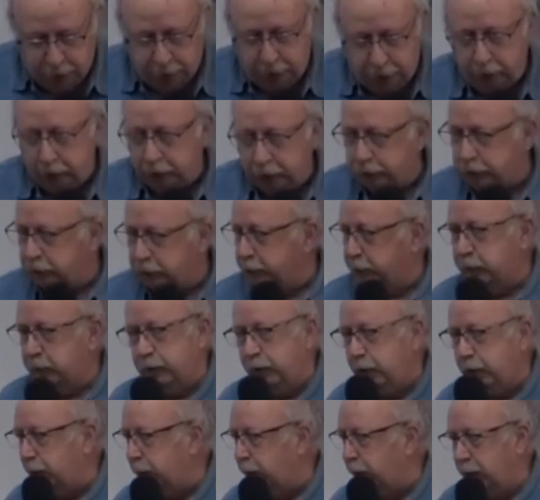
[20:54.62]
thinks is
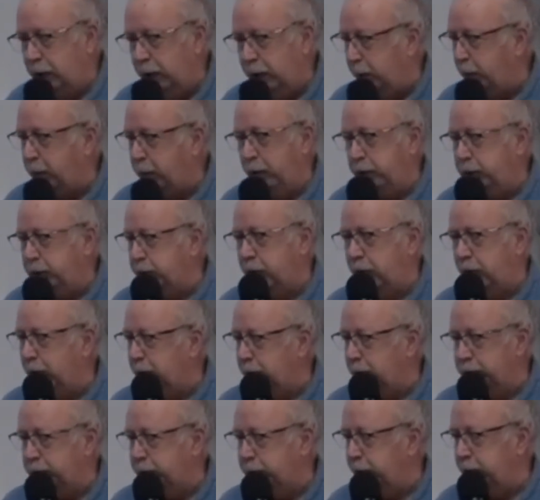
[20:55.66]
a person, I
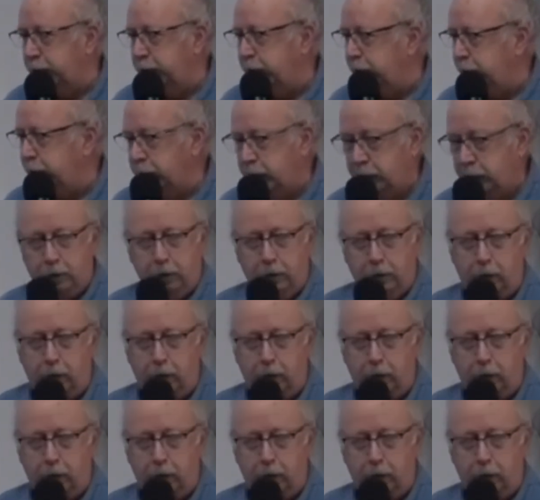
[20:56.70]
can tell you,